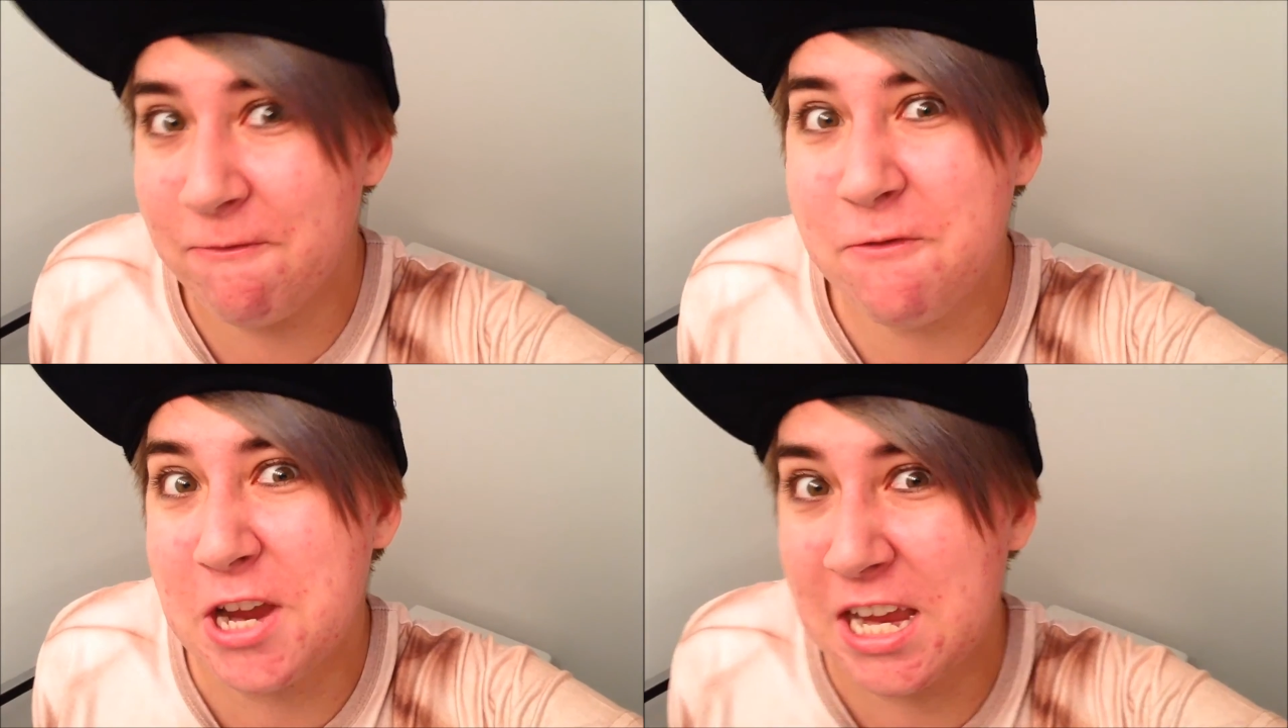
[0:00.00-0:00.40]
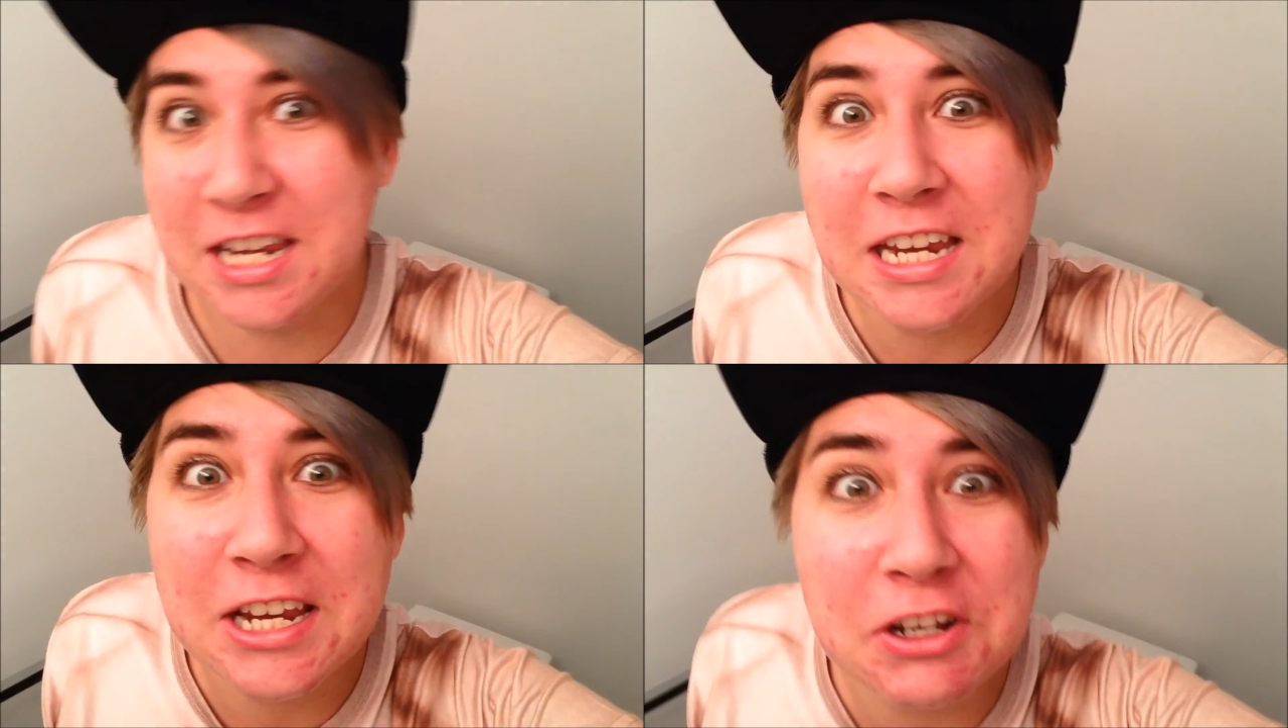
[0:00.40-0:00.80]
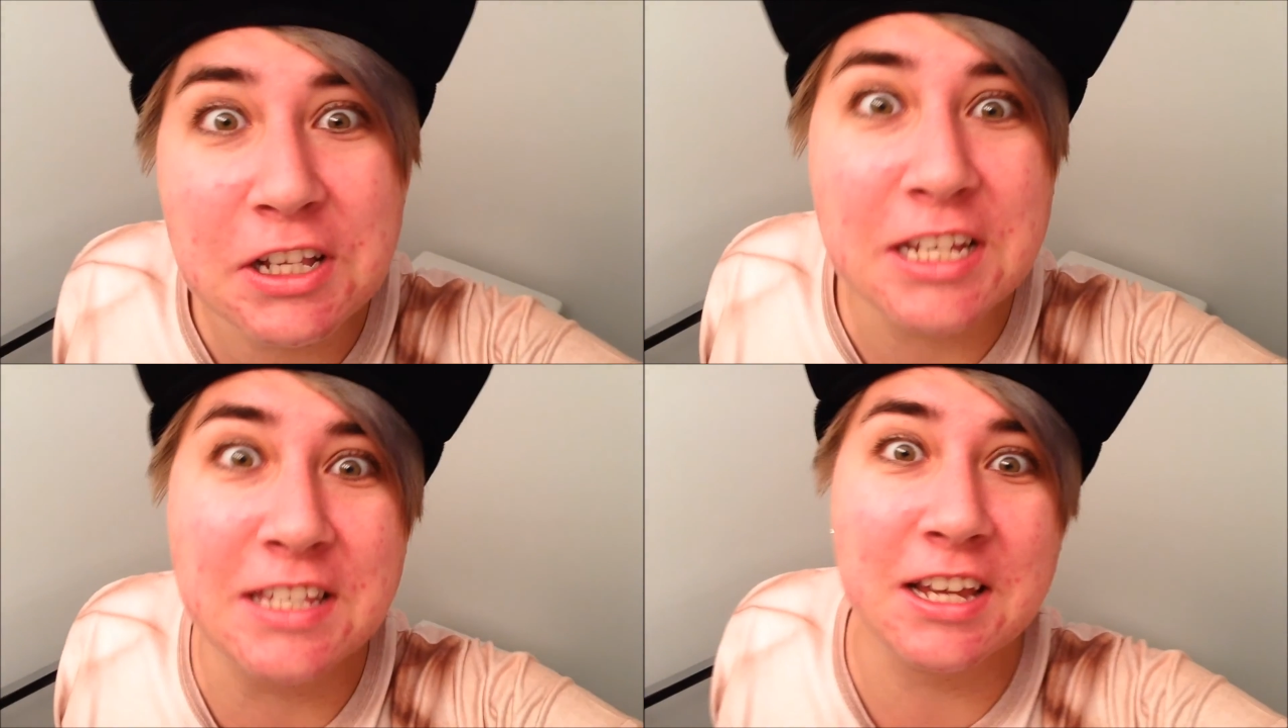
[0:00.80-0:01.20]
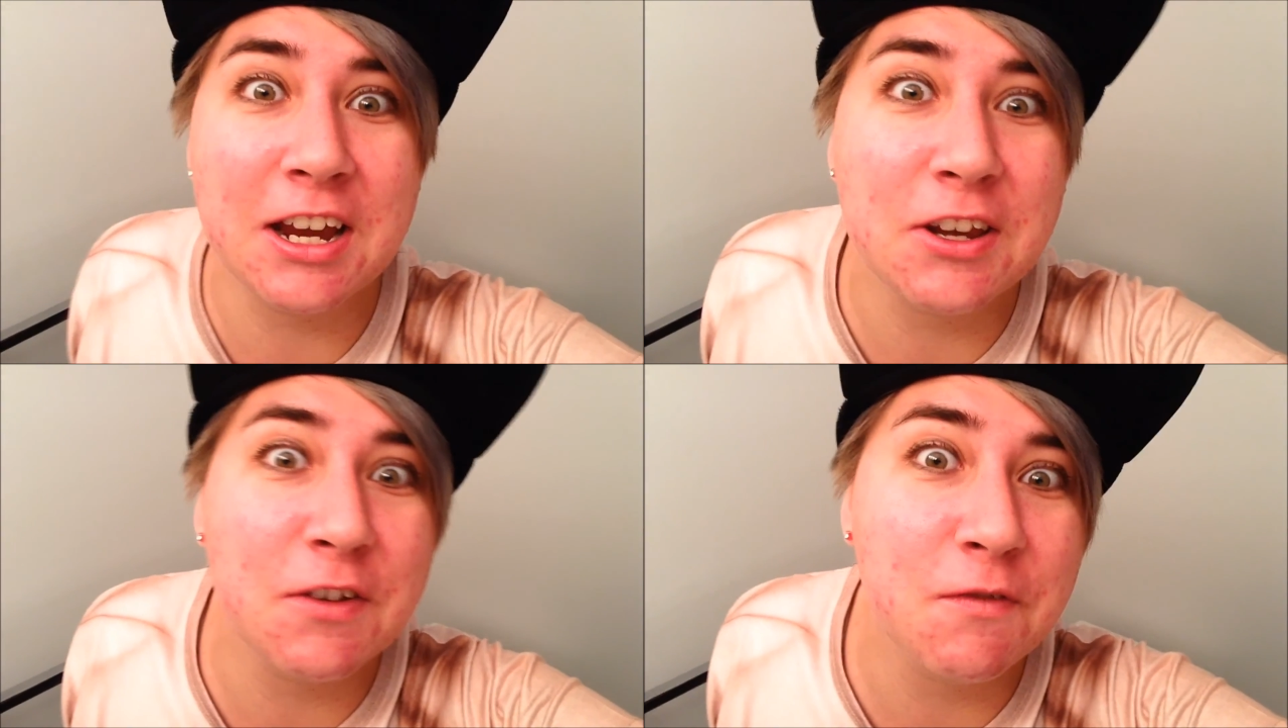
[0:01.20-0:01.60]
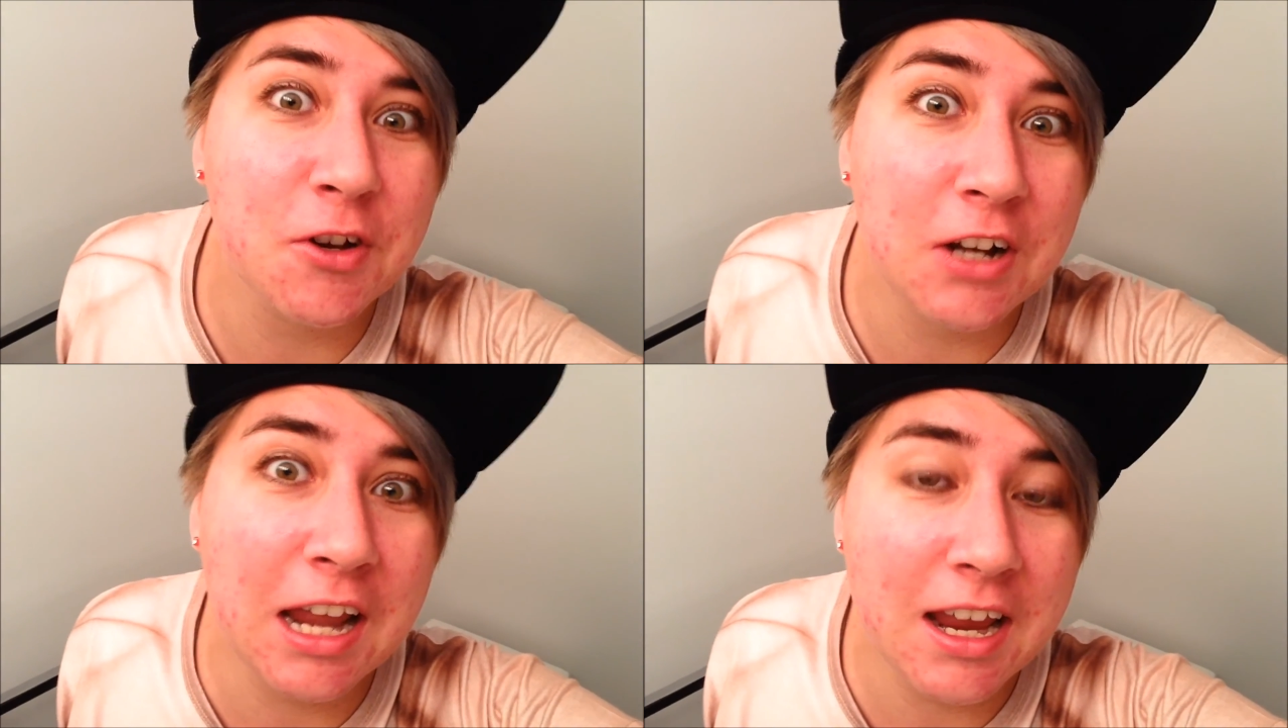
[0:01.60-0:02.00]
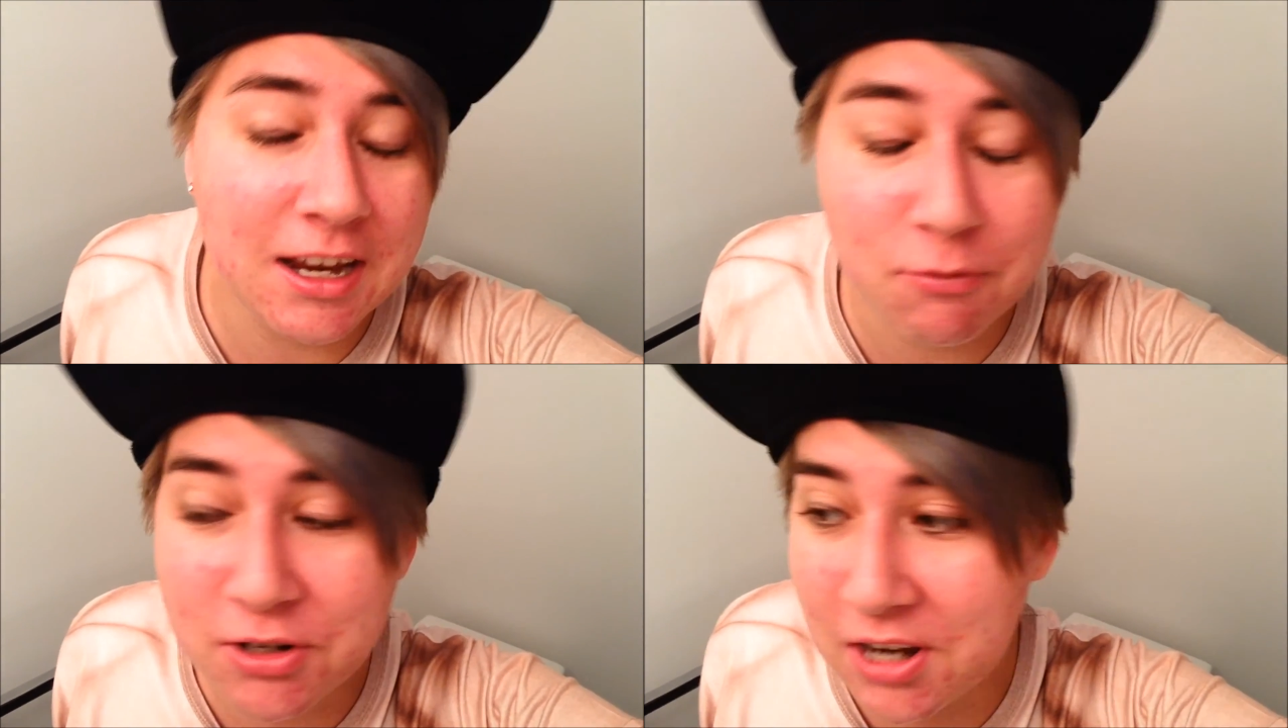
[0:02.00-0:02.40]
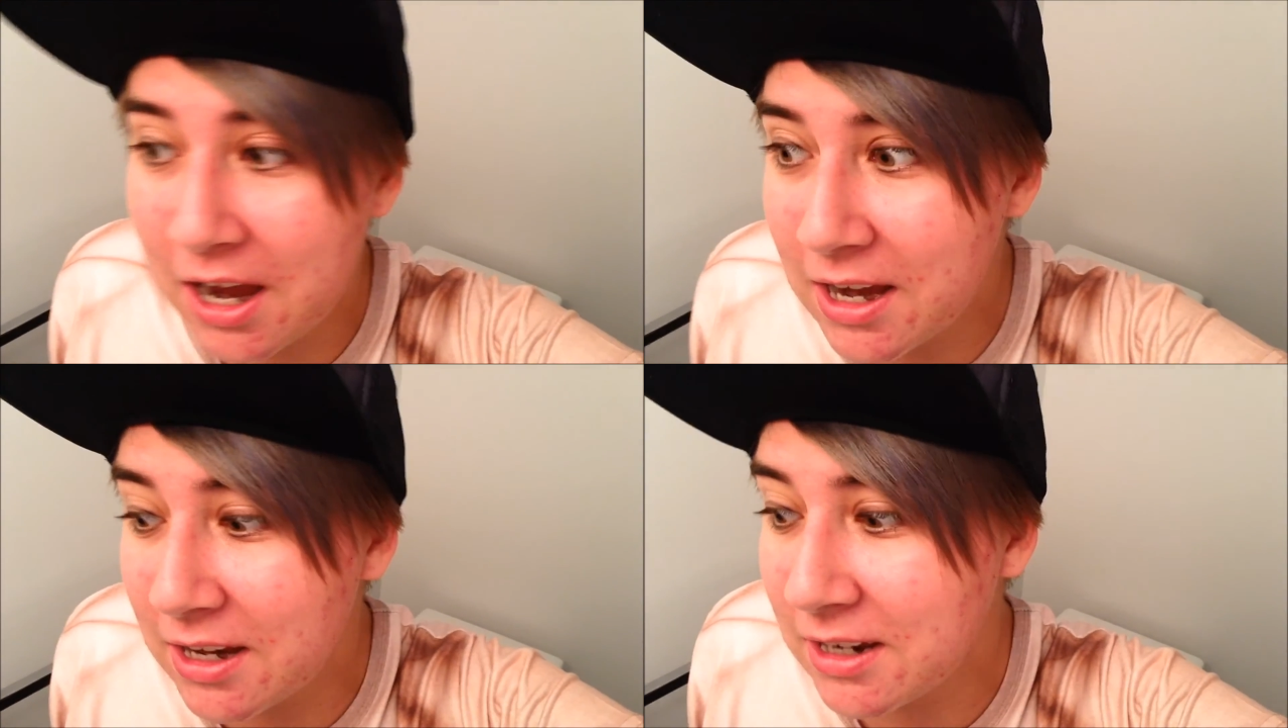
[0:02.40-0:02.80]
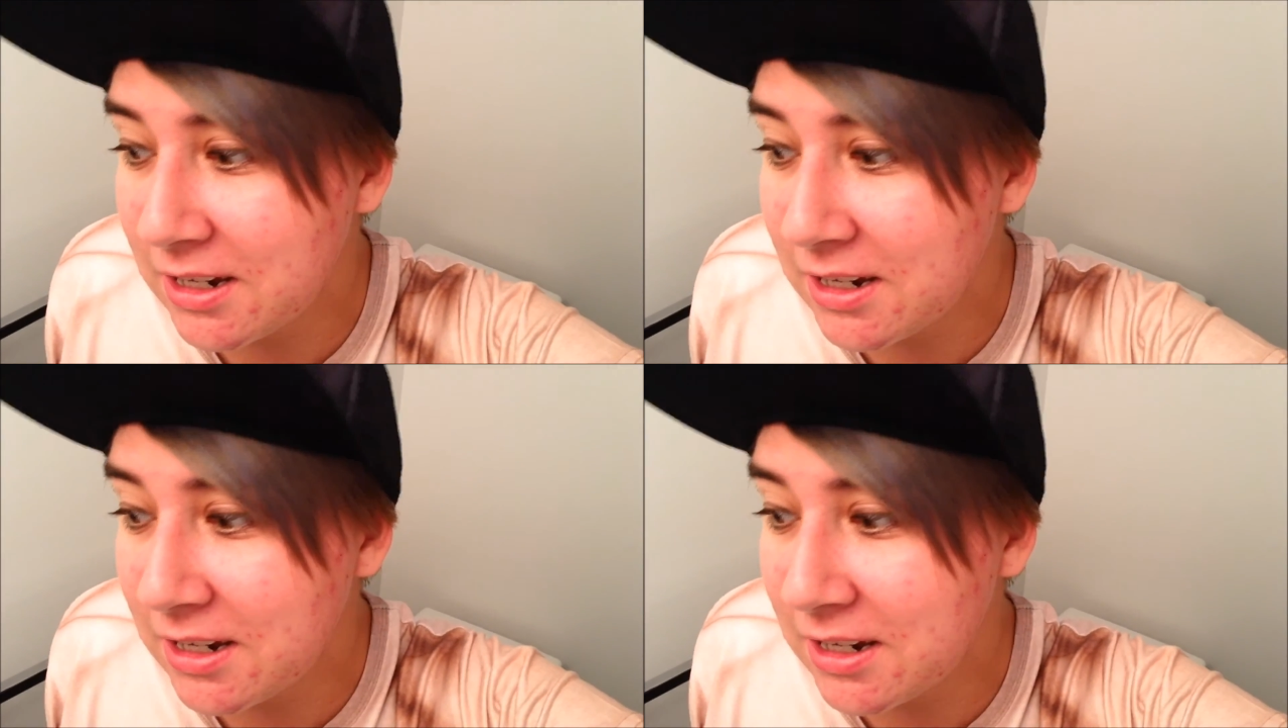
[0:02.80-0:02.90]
freaking needle inside your leg, which I